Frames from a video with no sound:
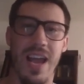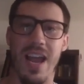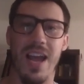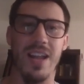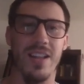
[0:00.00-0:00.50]

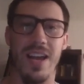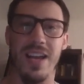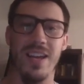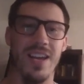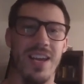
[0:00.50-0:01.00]
And
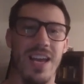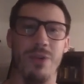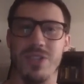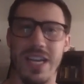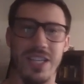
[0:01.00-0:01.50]
like, it
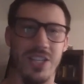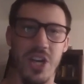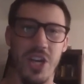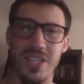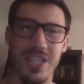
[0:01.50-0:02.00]
was like
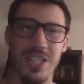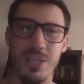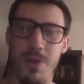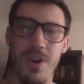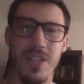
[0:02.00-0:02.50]
just the
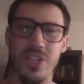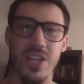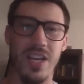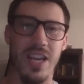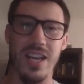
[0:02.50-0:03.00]
spark that
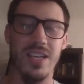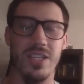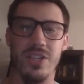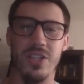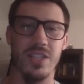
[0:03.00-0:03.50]
she needed
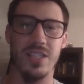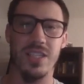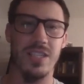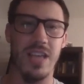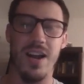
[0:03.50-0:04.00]
to just
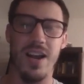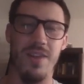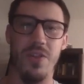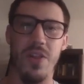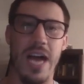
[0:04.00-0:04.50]
set
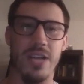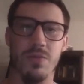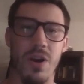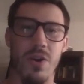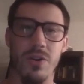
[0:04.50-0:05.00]
off the last
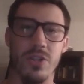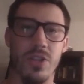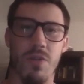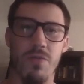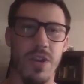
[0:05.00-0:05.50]
row and just
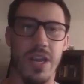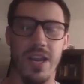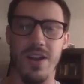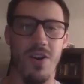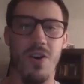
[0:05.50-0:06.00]
go
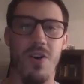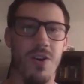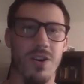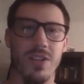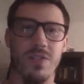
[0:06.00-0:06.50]
freaking
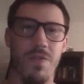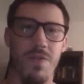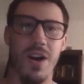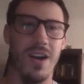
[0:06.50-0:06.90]
hard as fuck